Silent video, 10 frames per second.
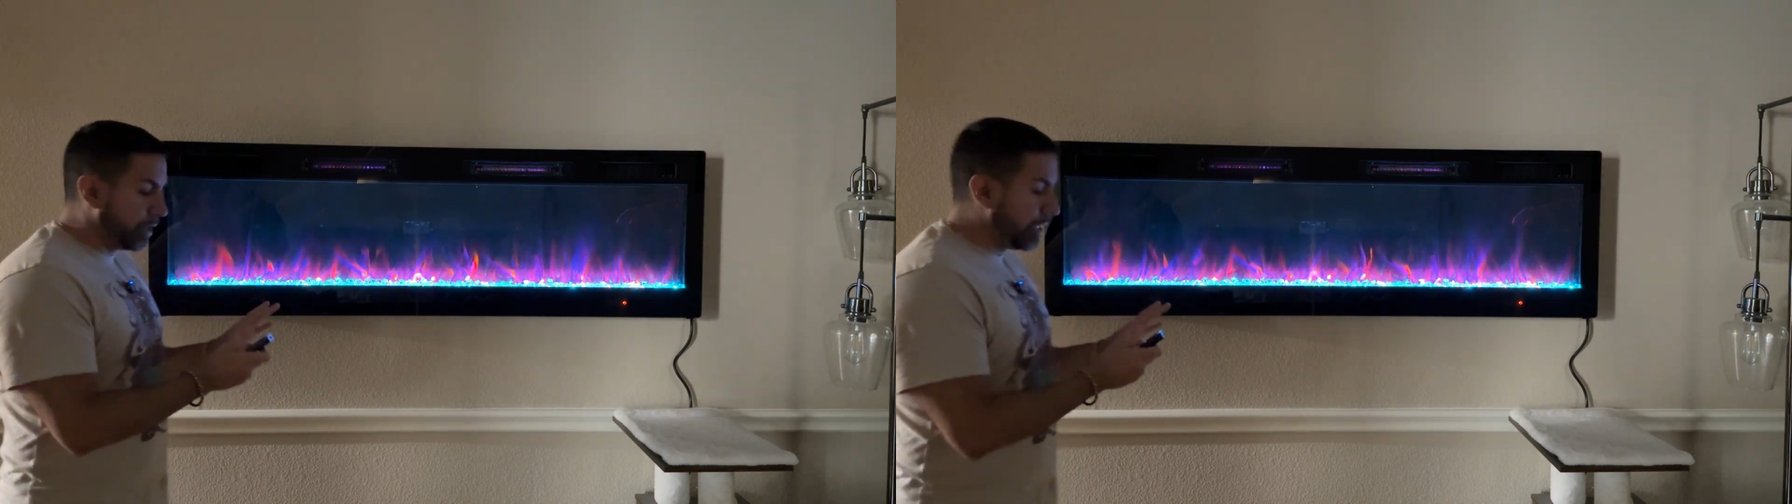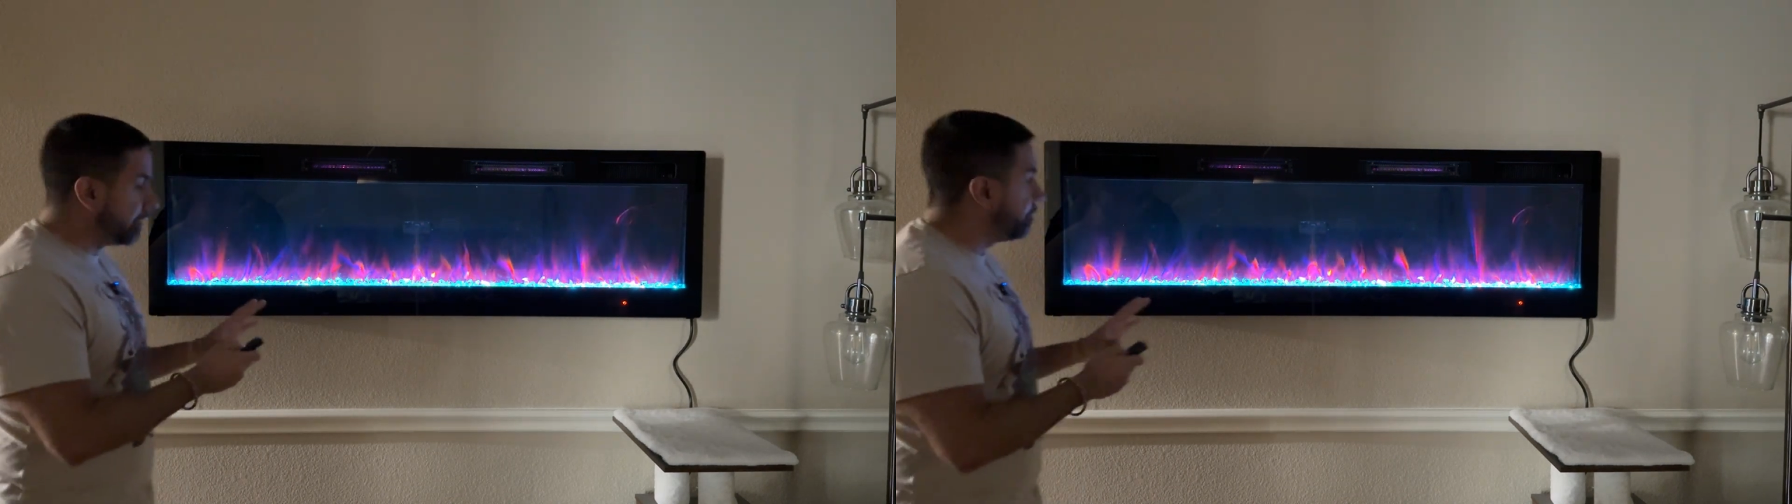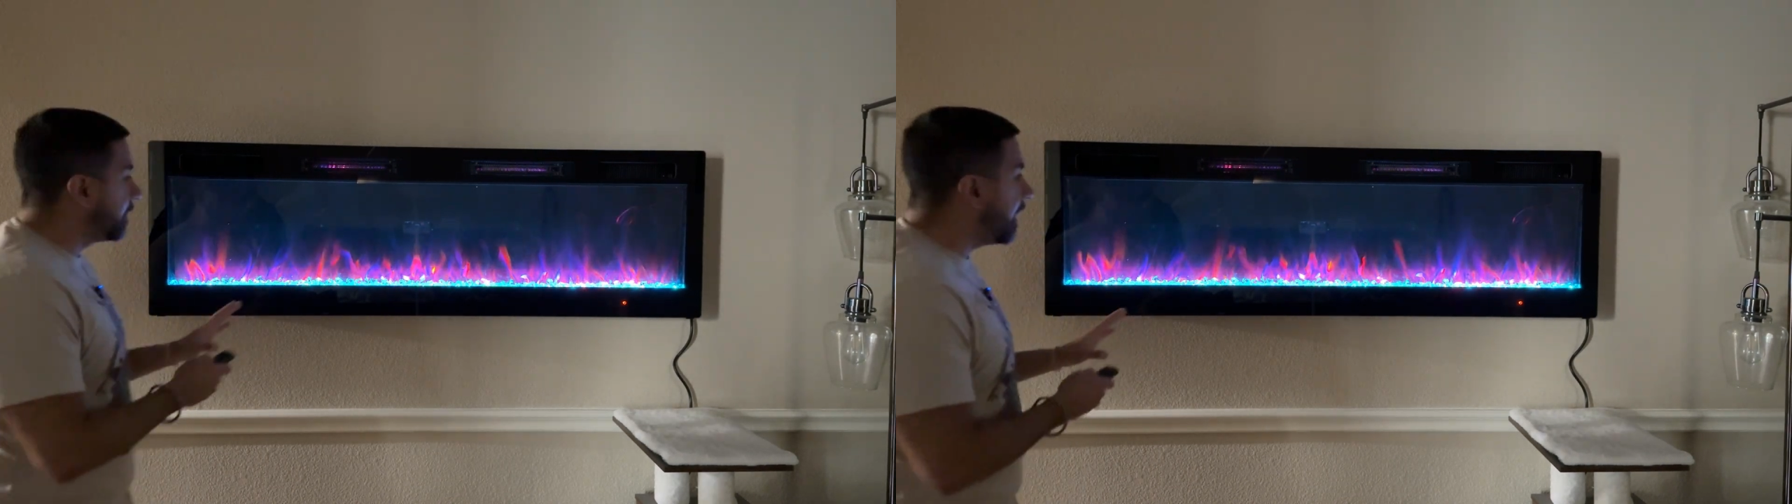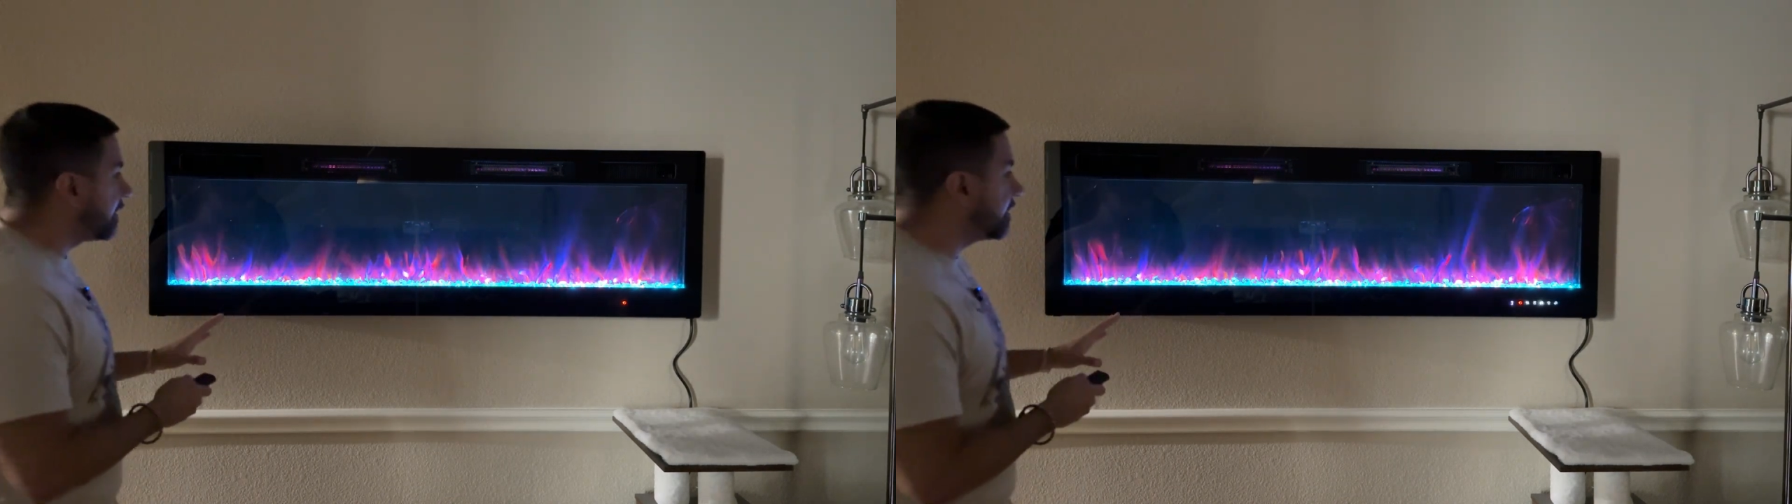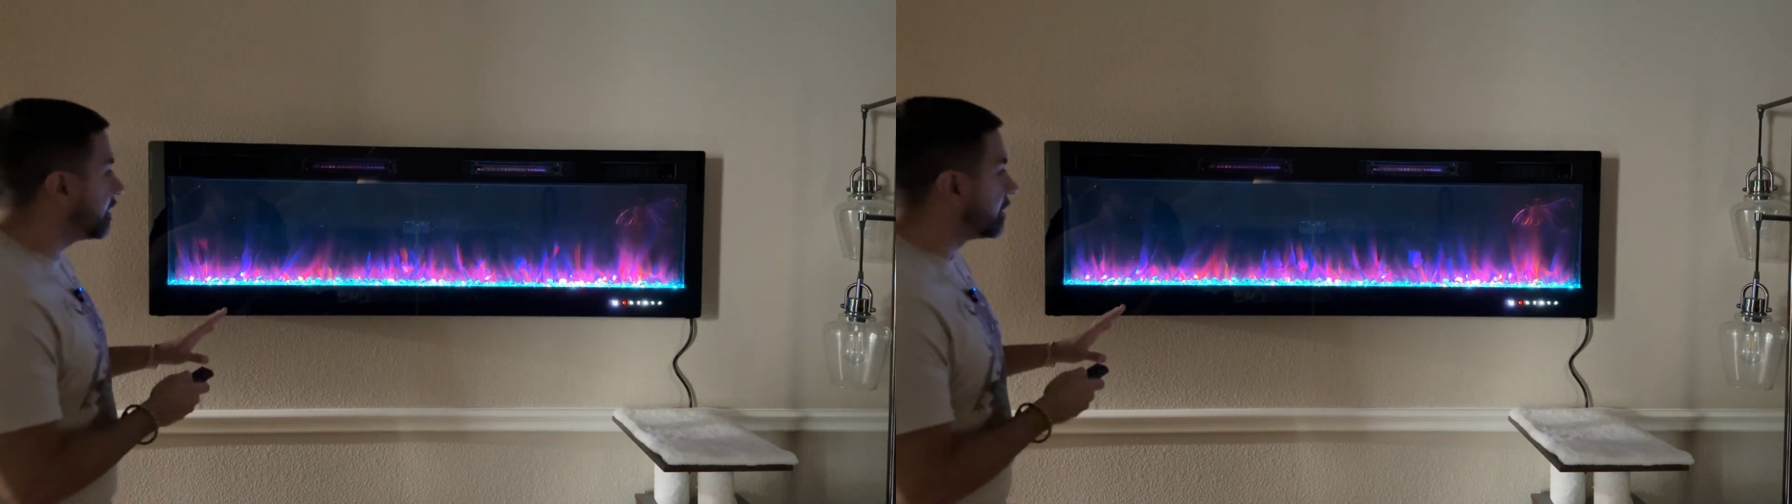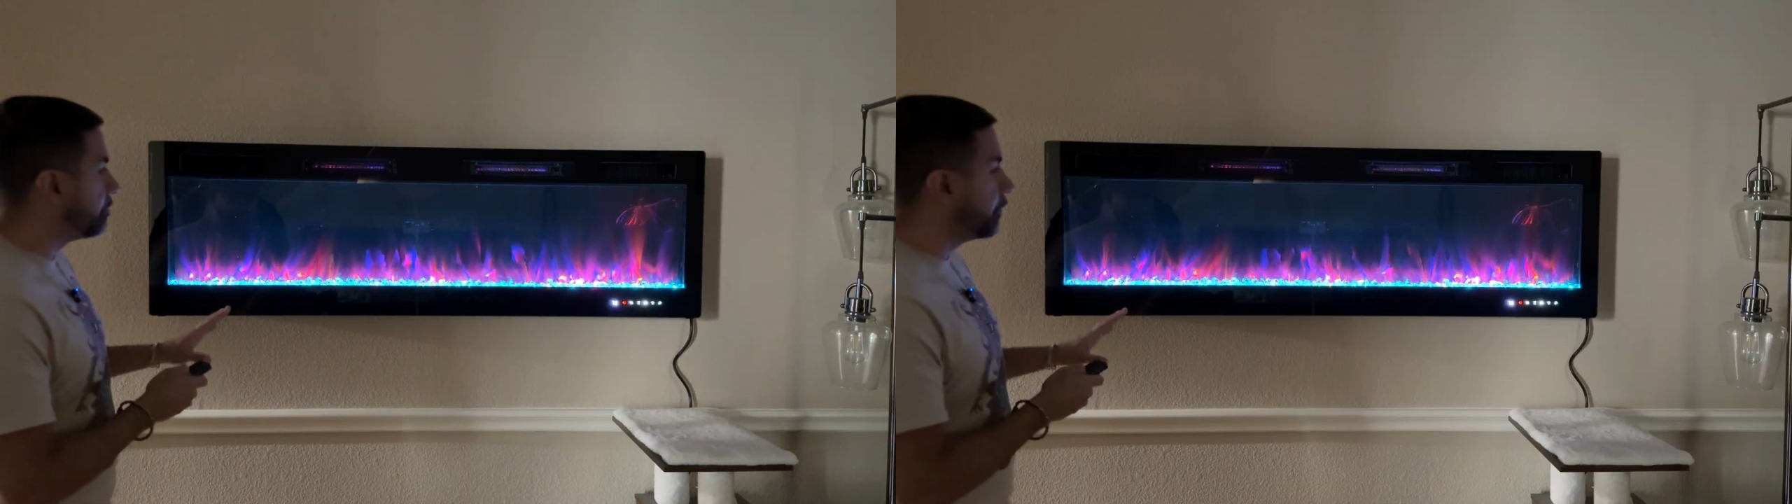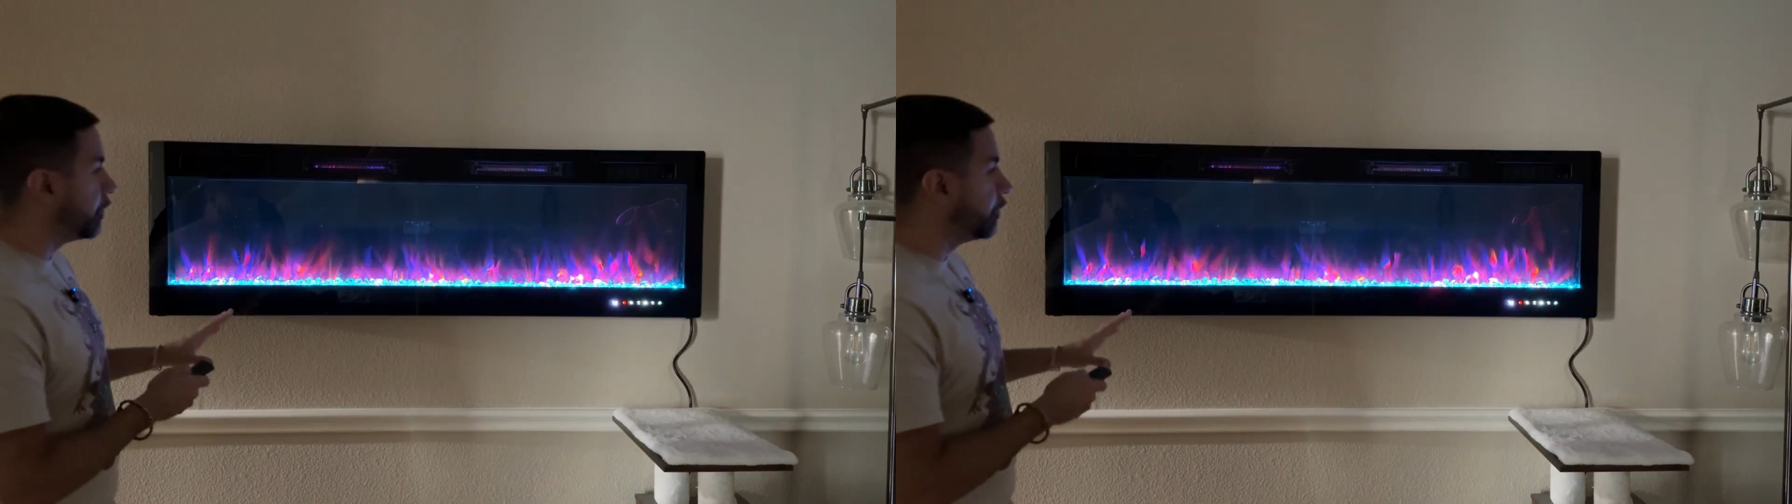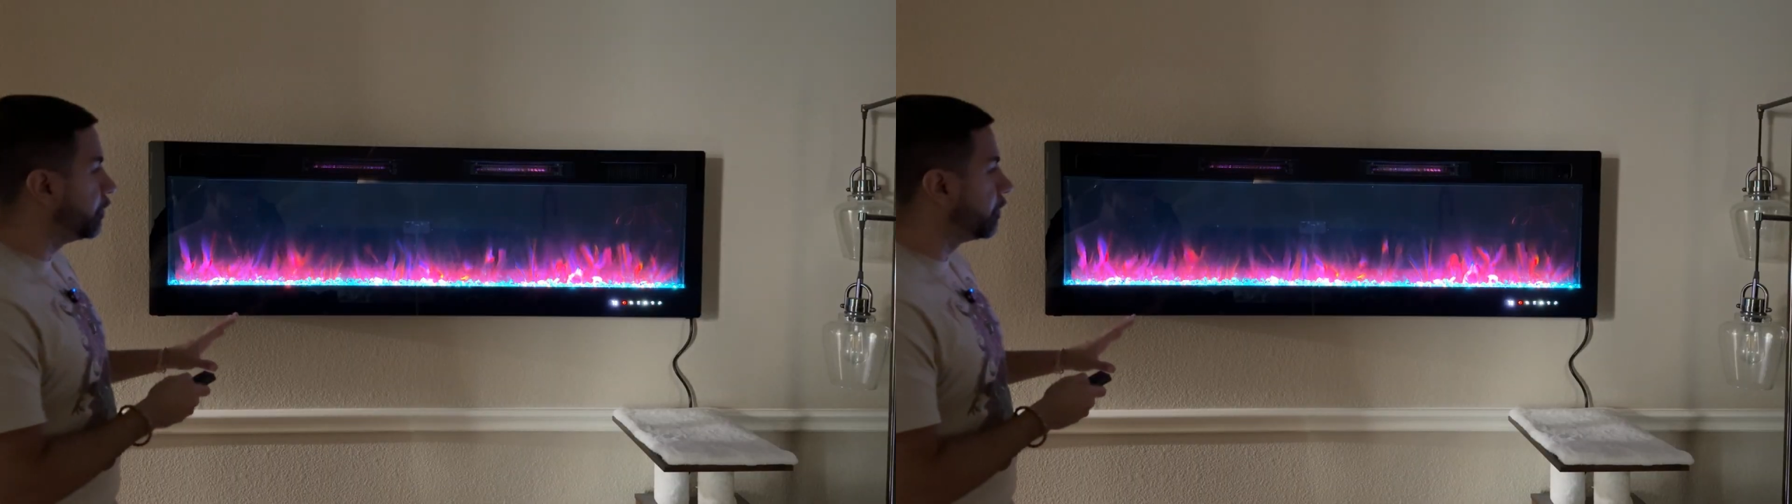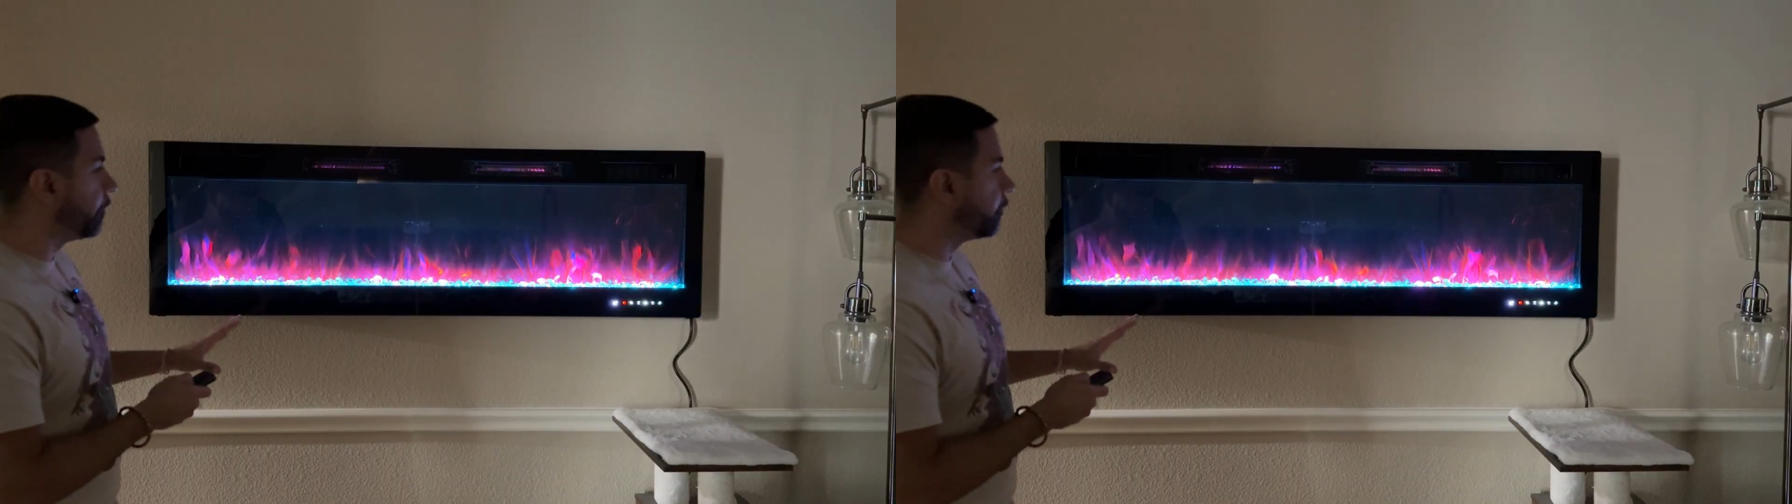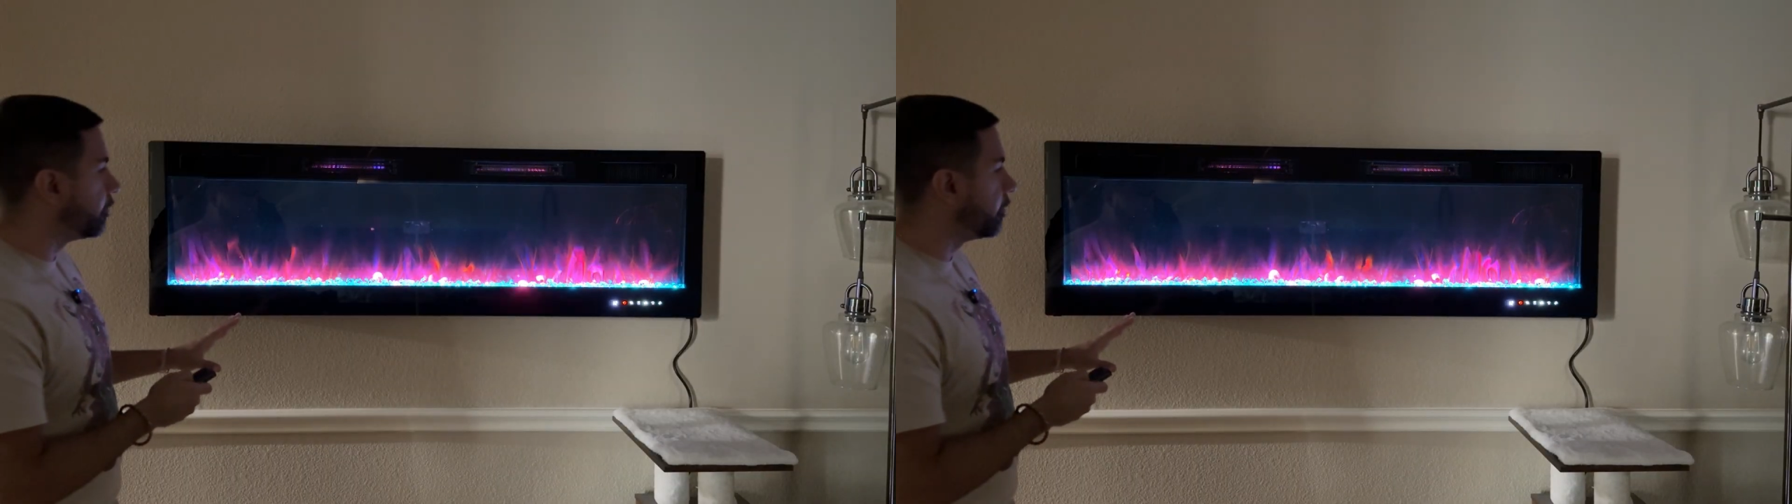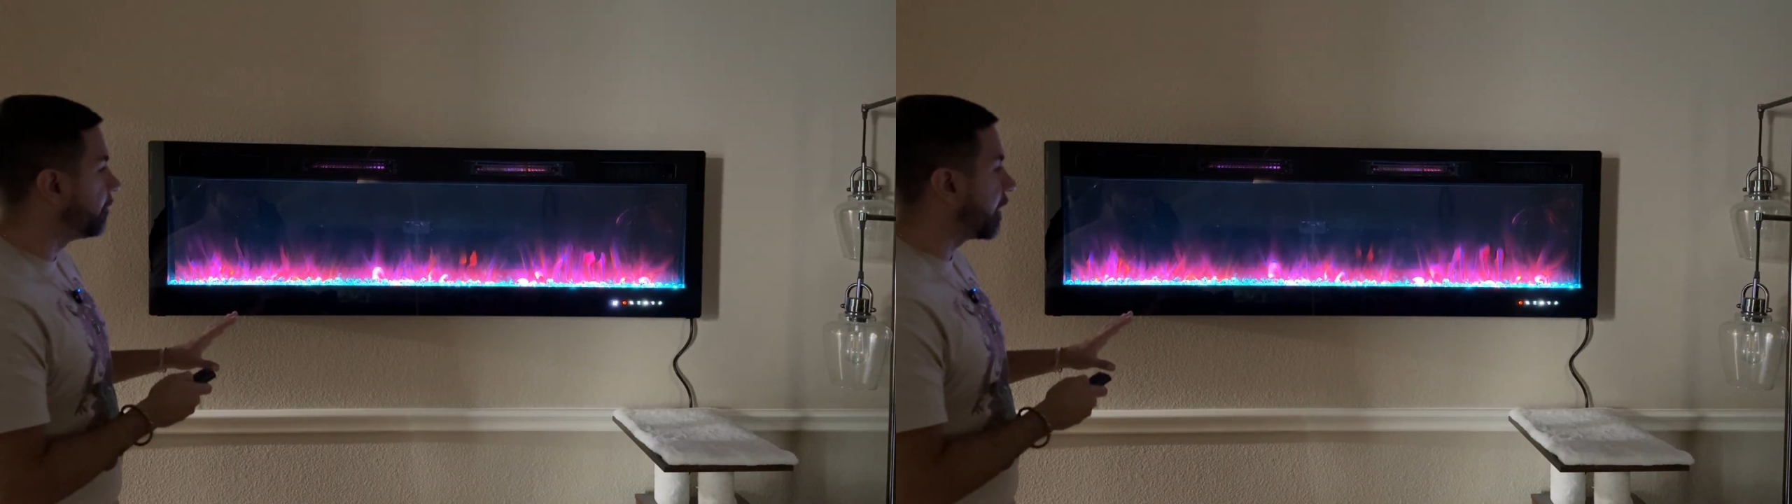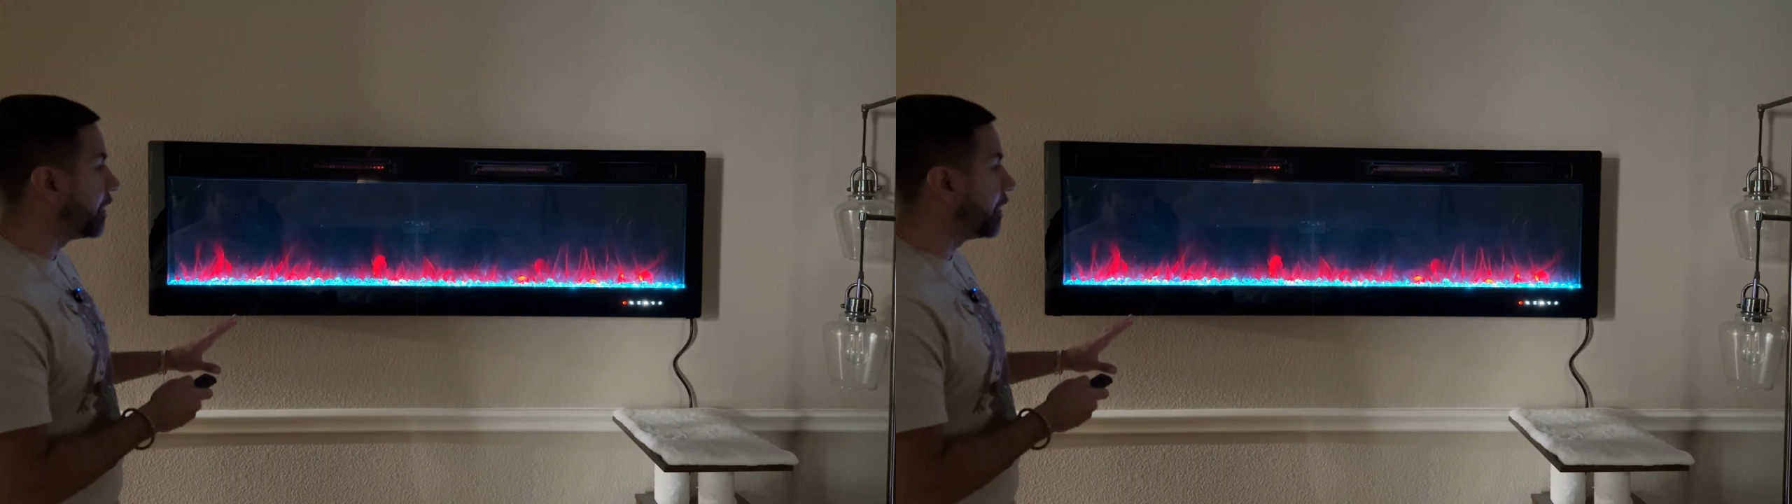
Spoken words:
But yeah, this is beautiful.